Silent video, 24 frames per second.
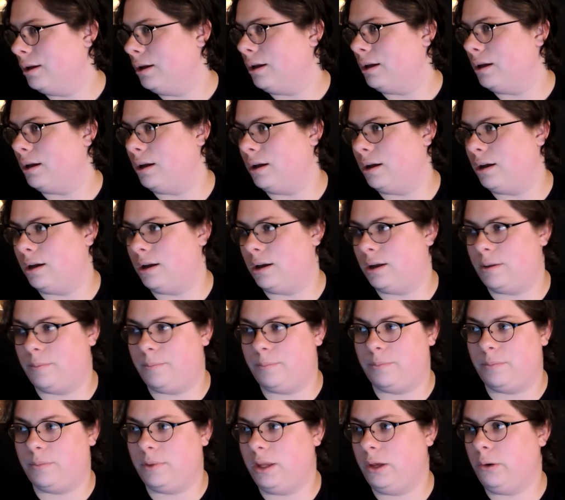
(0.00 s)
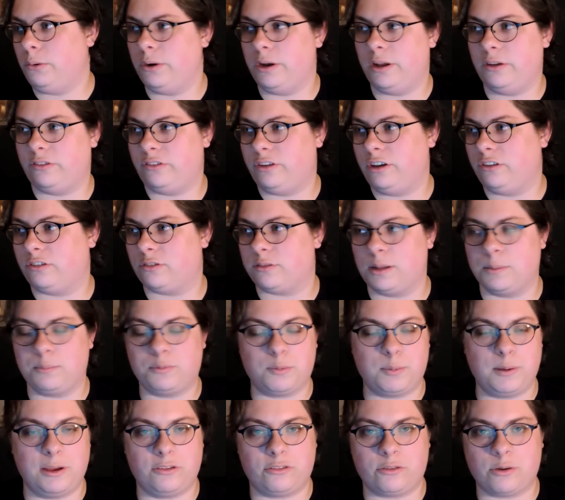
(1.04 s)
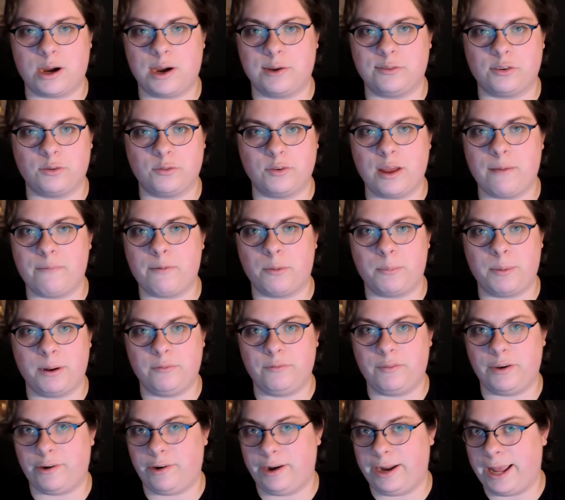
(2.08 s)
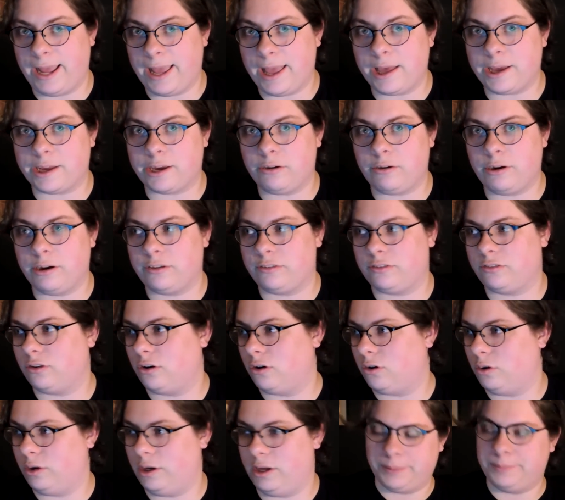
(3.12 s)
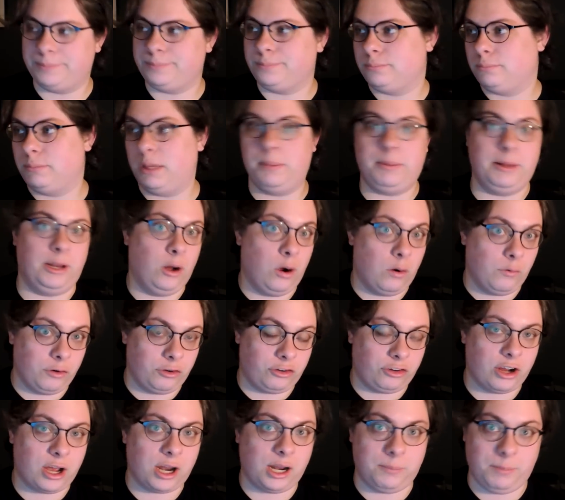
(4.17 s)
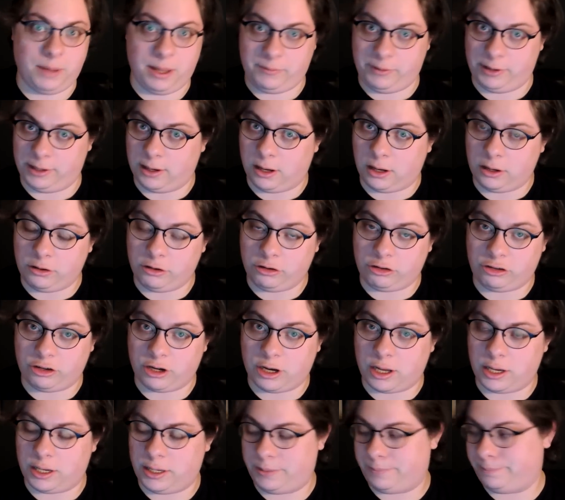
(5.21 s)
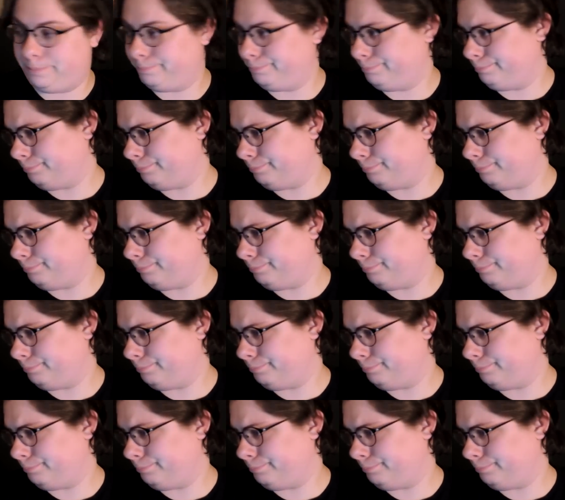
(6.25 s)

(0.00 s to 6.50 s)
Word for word: um, UNSC slip space drives have never been very accurate, so you know maybe it overshot it, maybe it undershot it,